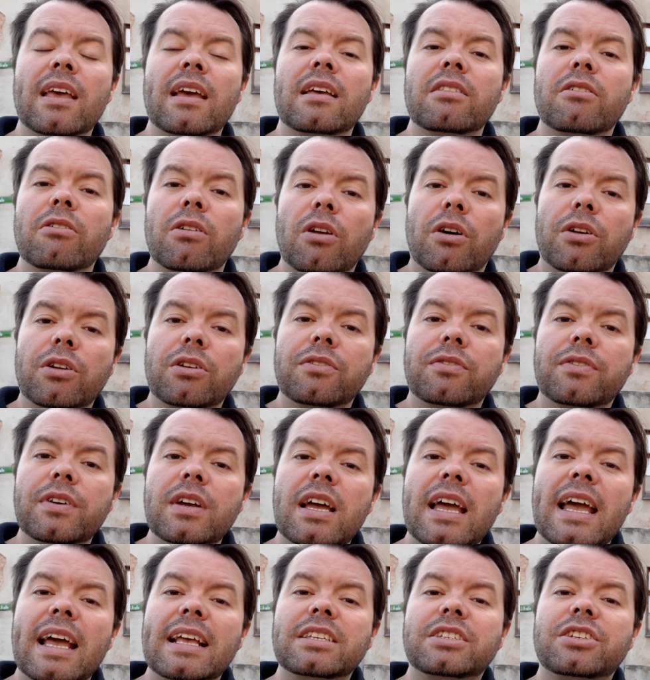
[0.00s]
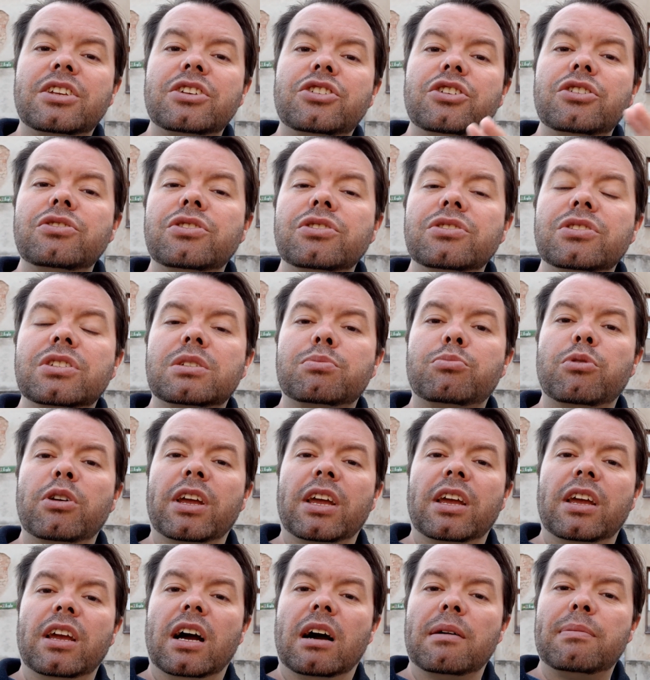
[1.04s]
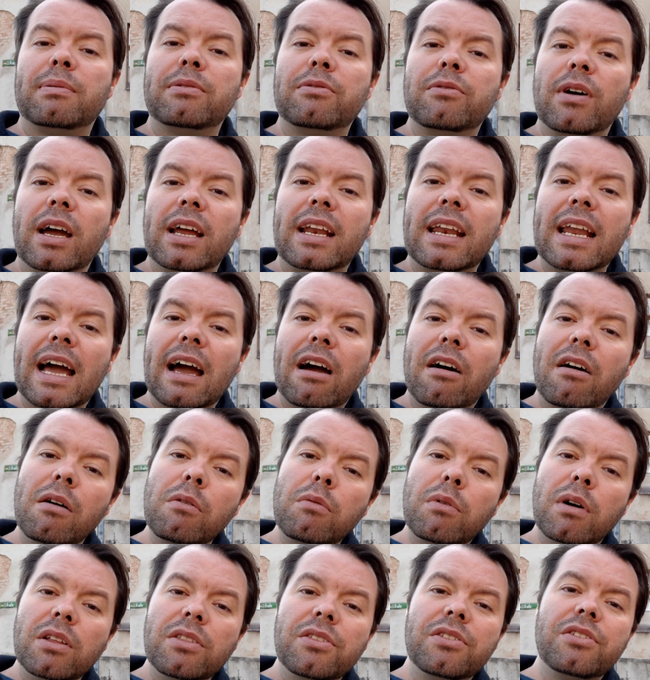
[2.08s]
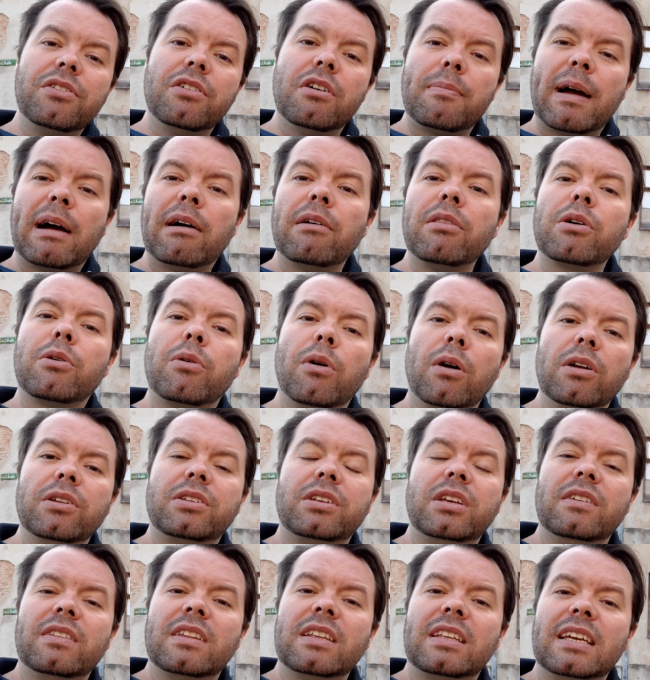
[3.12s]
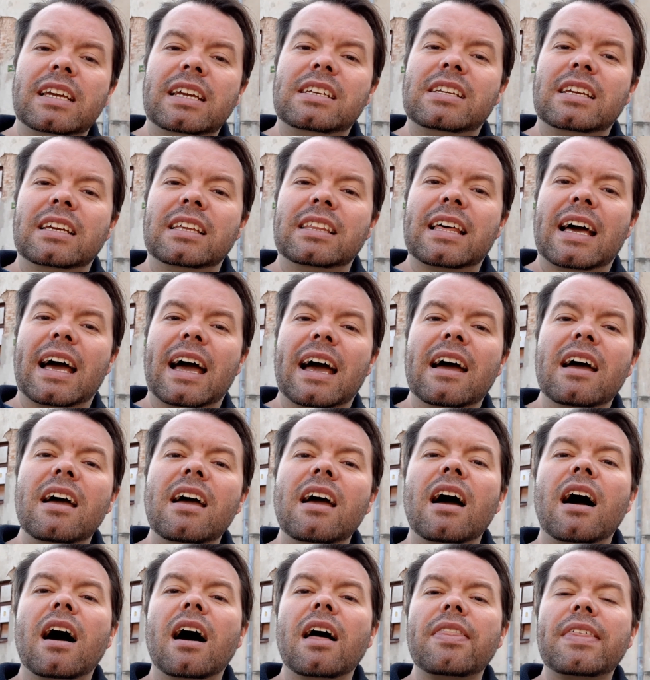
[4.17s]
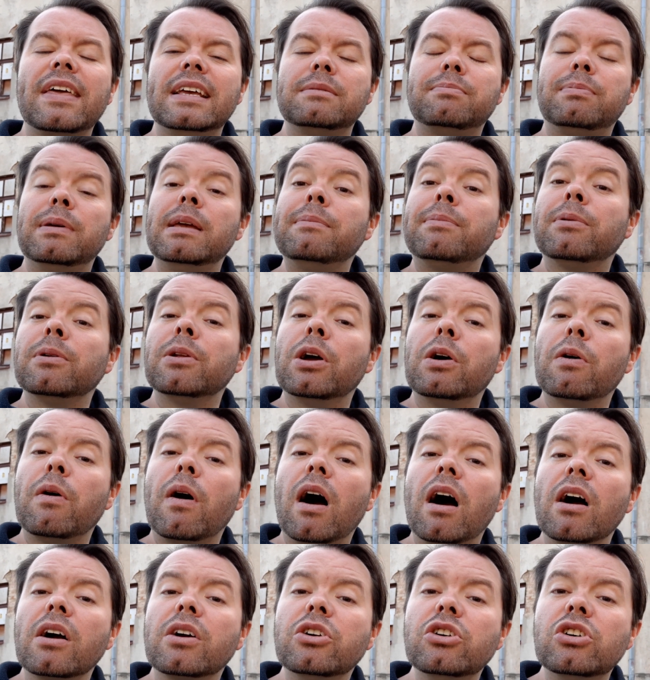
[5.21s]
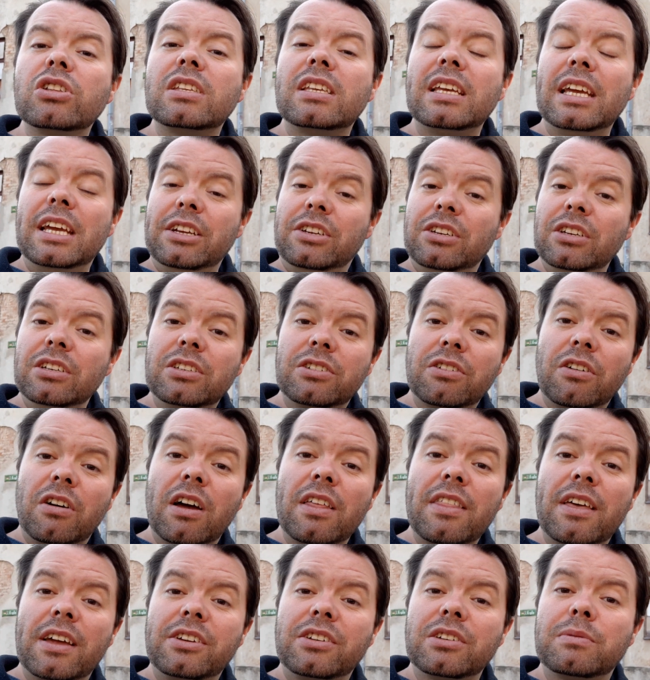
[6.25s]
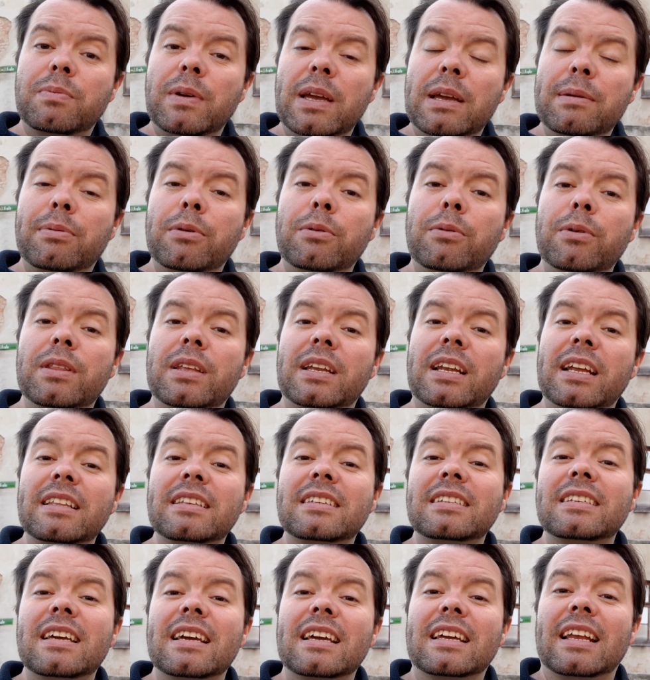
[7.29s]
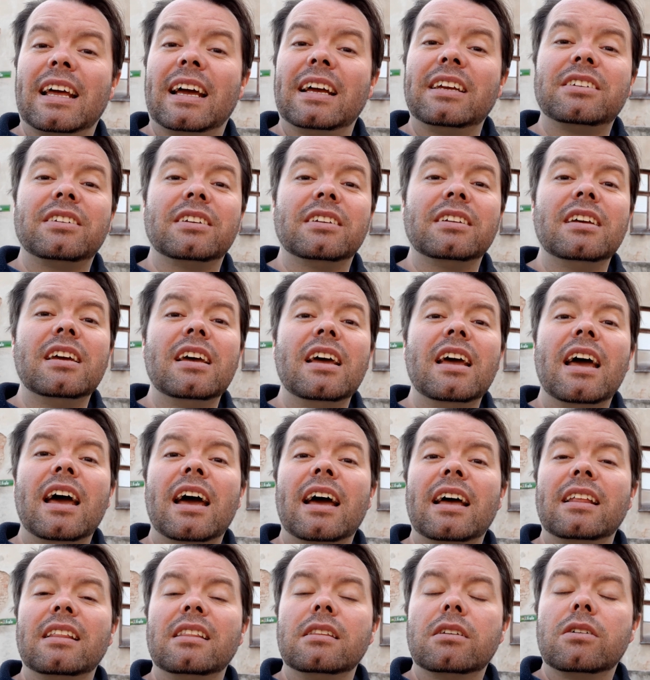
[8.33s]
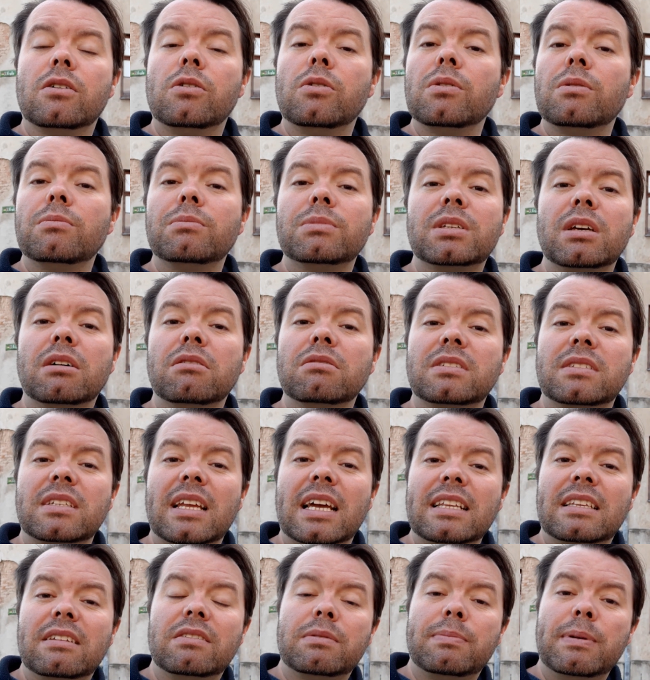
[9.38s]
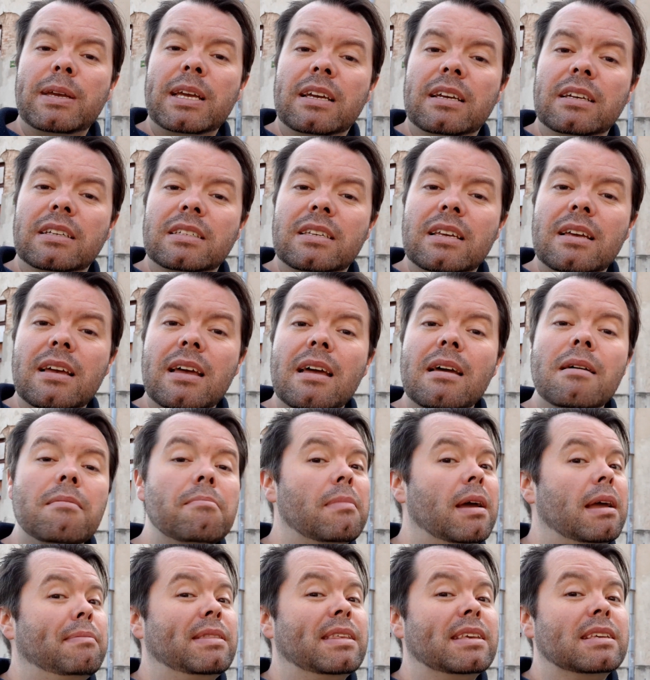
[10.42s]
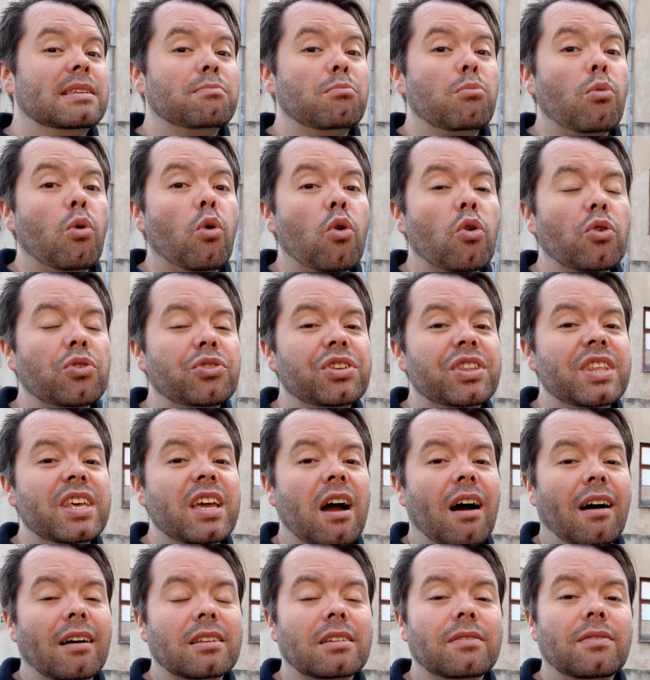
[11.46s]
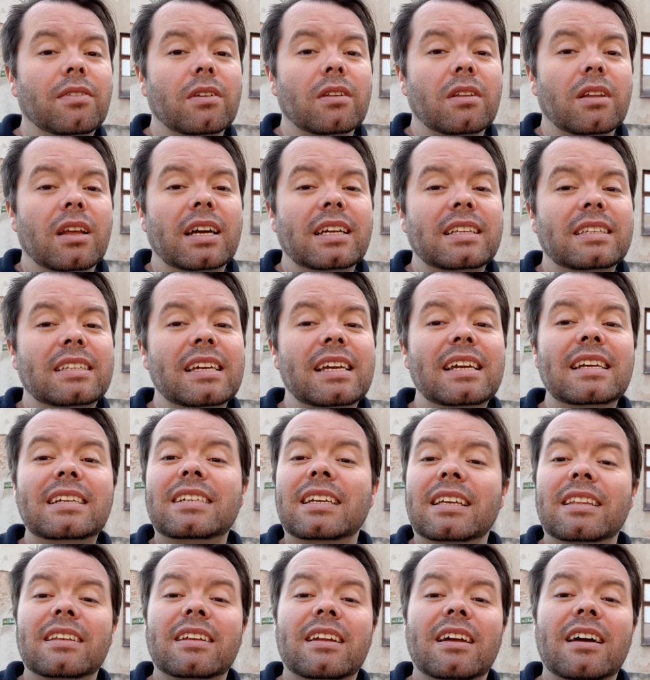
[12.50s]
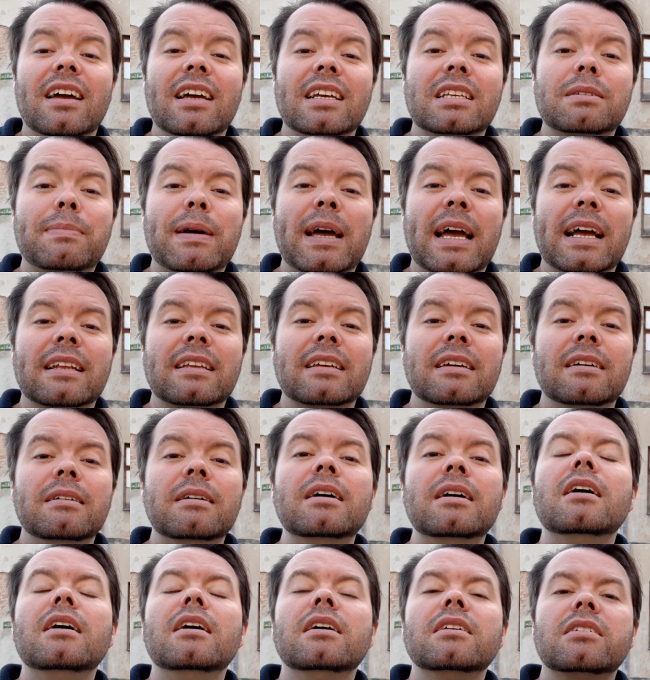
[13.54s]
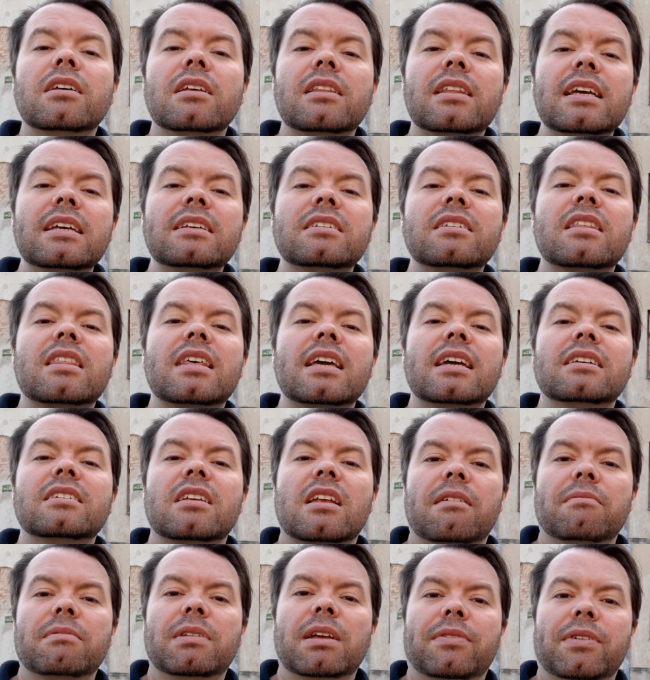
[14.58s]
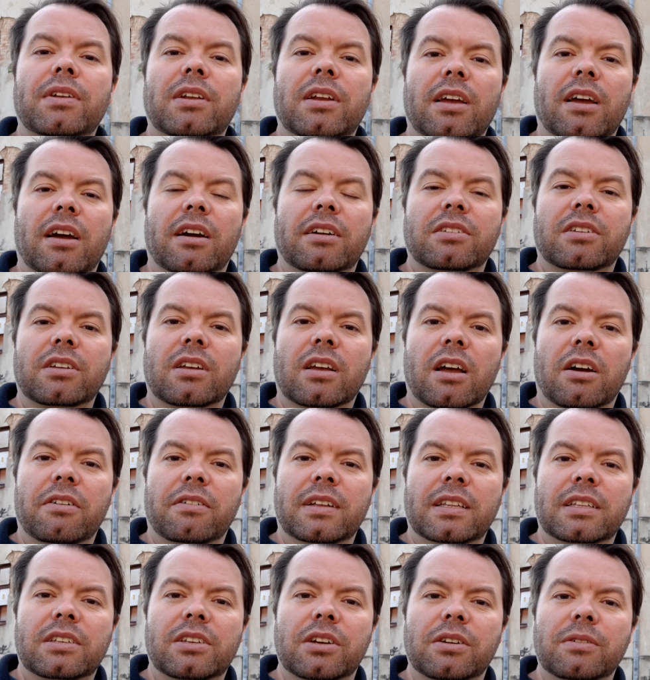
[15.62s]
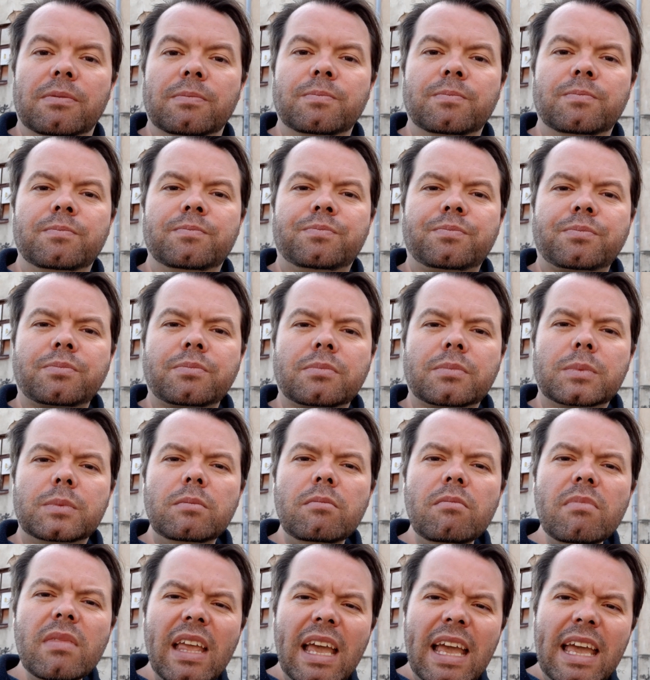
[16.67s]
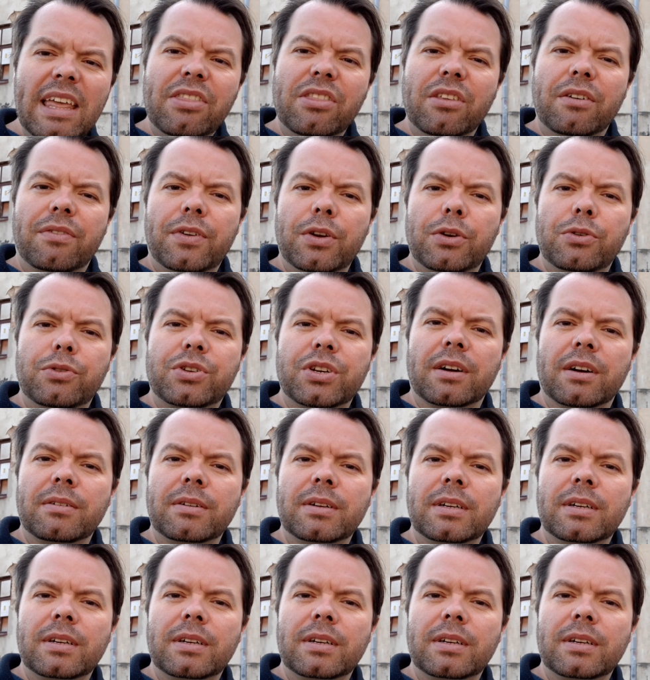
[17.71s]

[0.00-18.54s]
There are a lot of institutions springing up, and right now I wonder about the quality of the teaching there. Are these people who are good teachers, or are they just people with an internet connection and call themselves native speakers? Maybe there's more to the art of online teaching than I expect. So these are things that I'm definitely going to go into in the future.